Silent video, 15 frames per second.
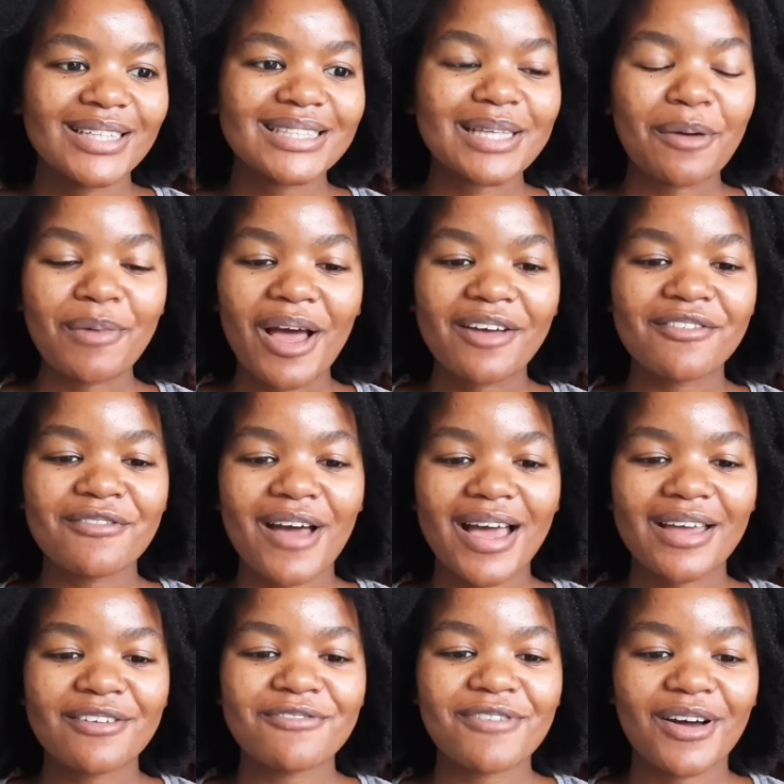
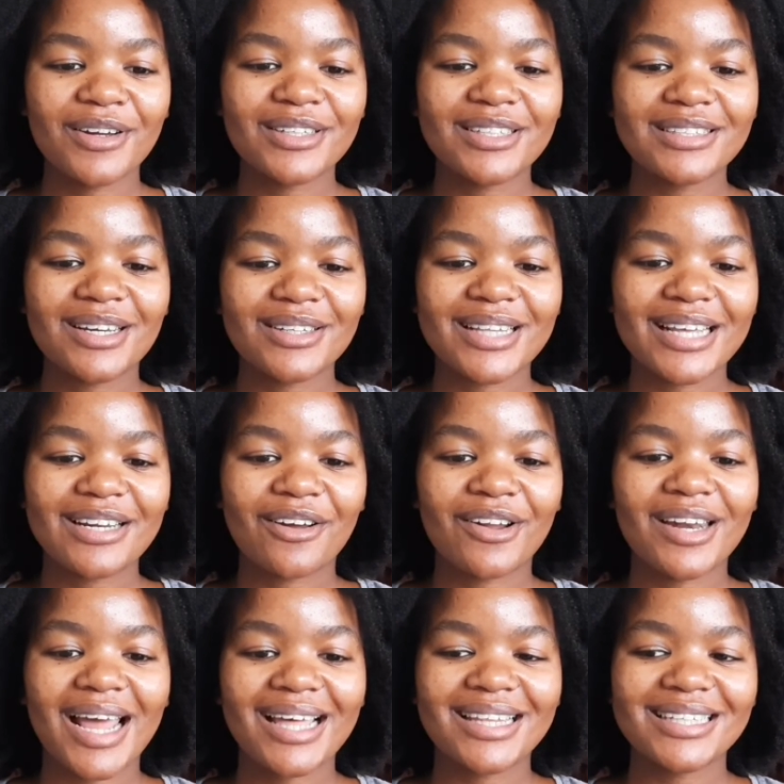I found that
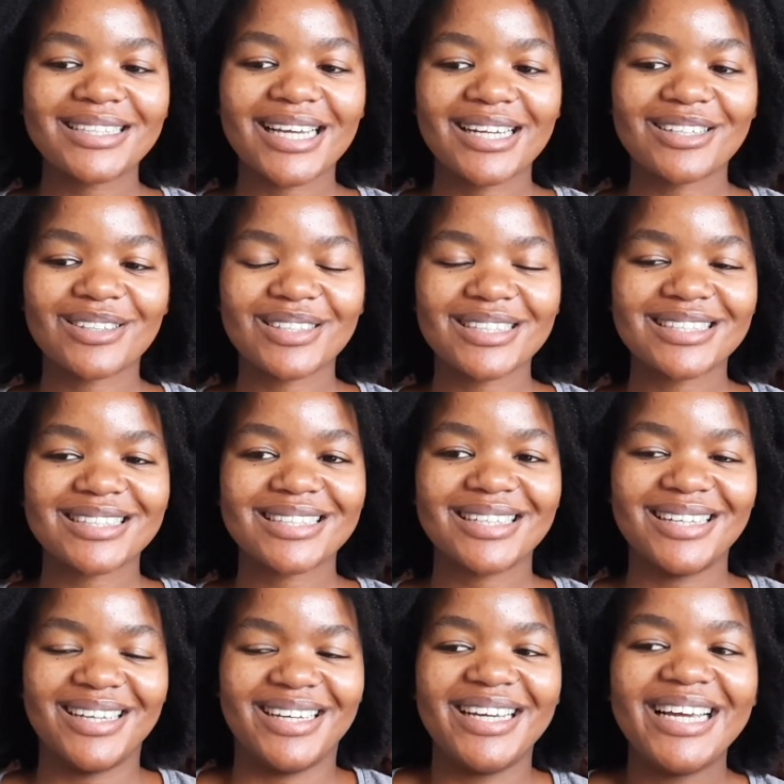on other channels,
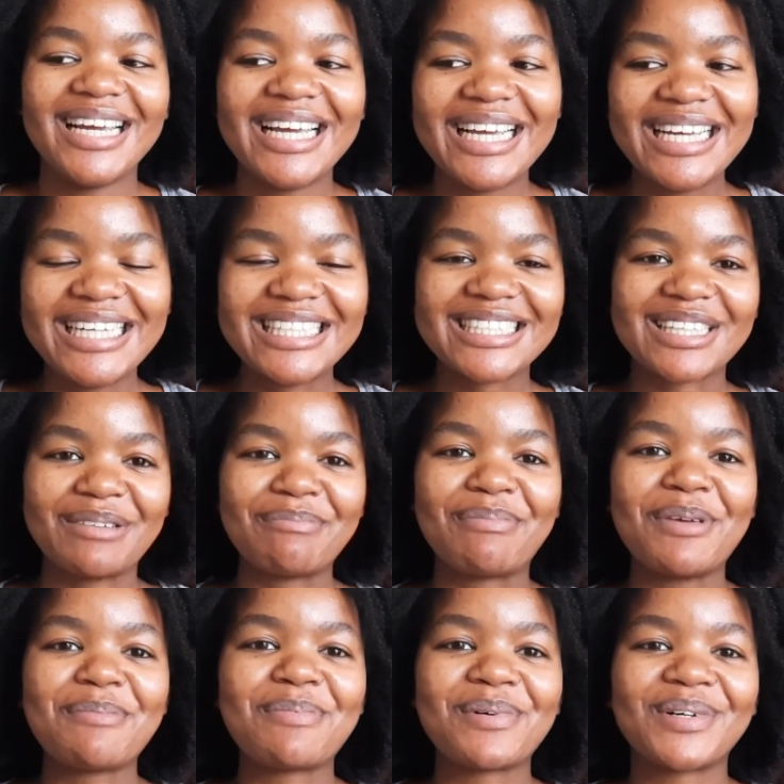some
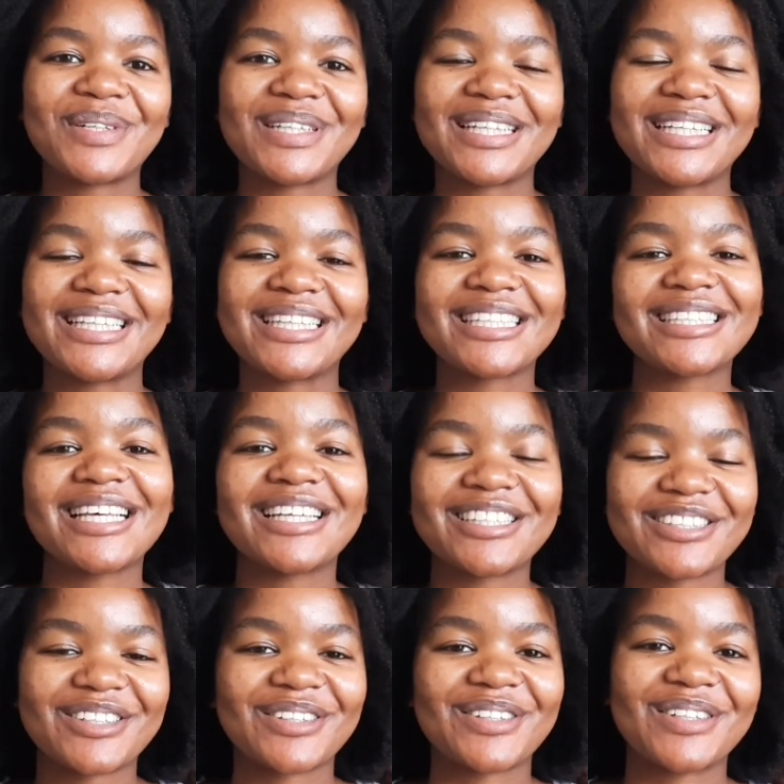people, this
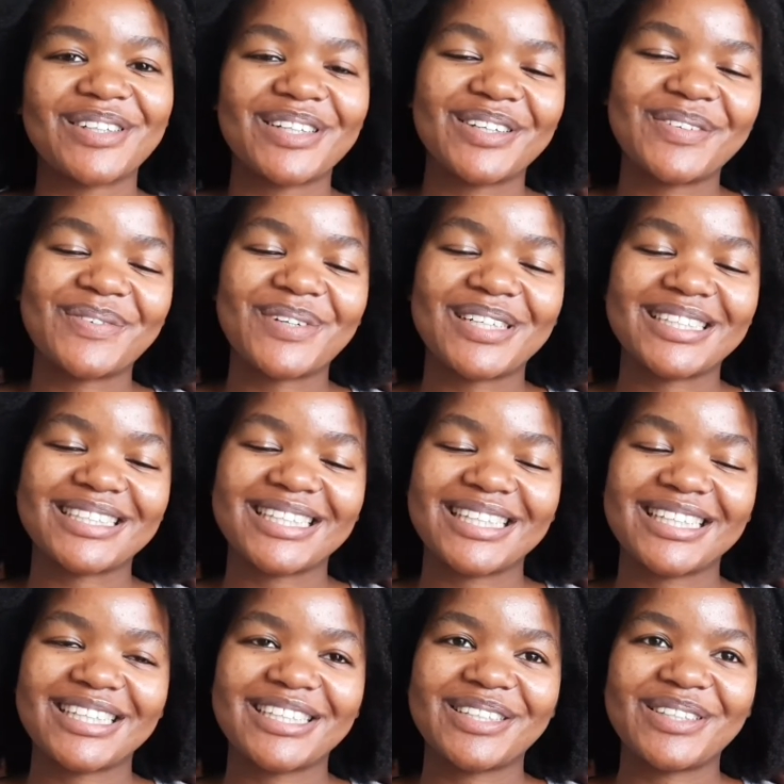other girl
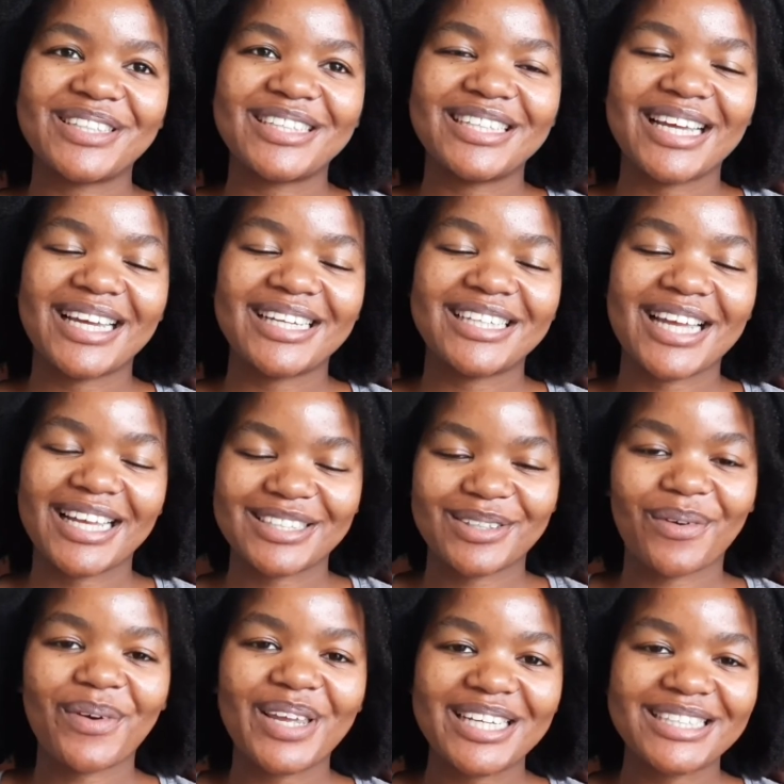has a
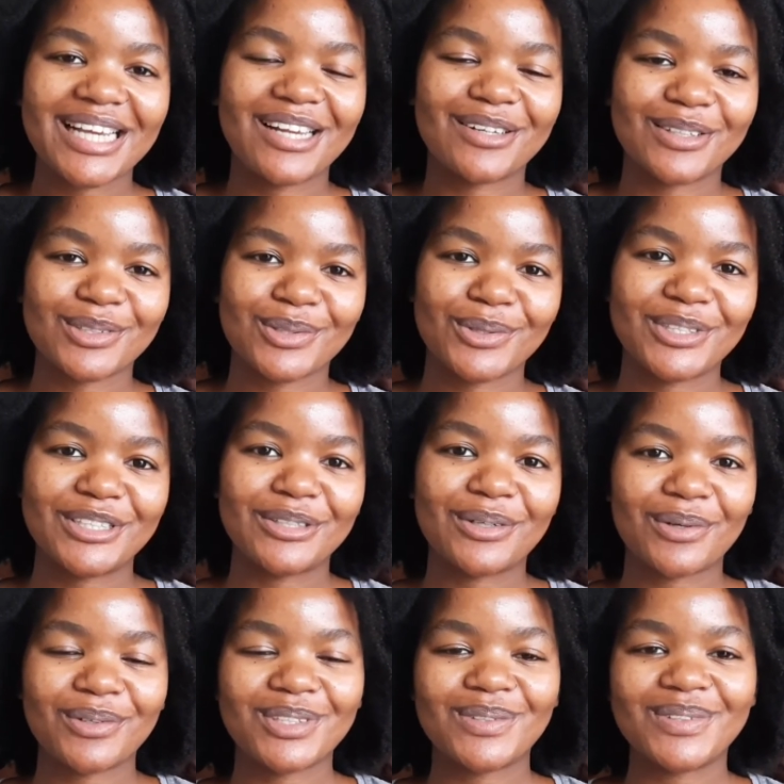cooking channel, so she
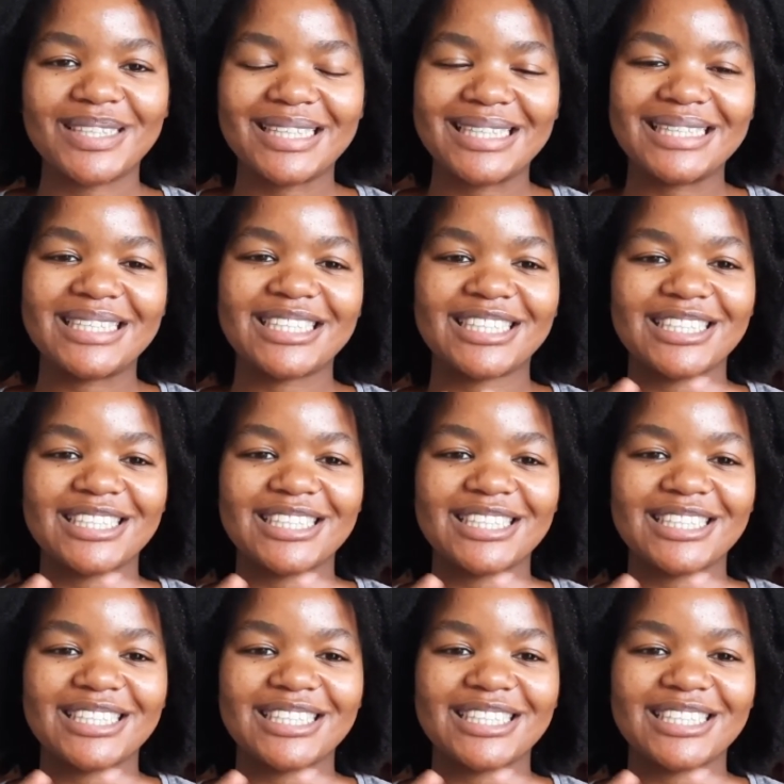cooks with these